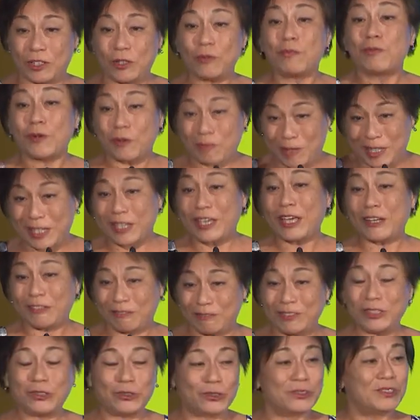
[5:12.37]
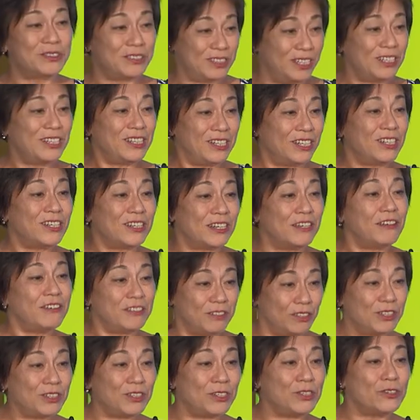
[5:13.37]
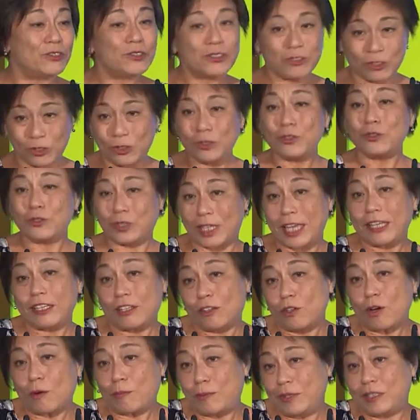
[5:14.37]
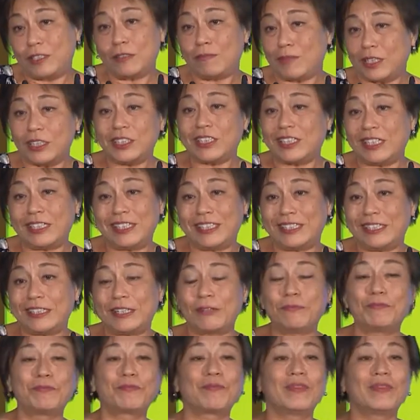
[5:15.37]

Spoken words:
you probably get, you get incorporated much earlier.